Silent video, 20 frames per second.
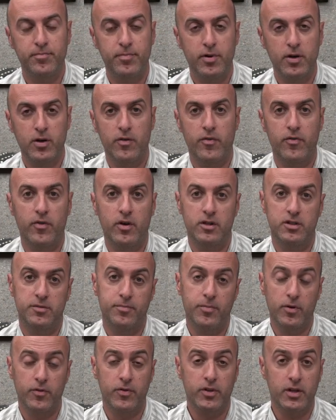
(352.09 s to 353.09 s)

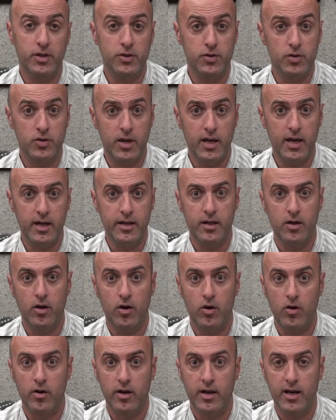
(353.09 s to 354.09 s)
perfect as you can
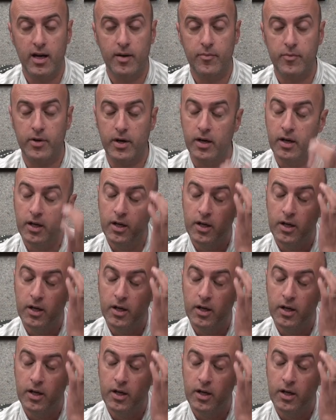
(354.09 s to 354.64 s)
on camera.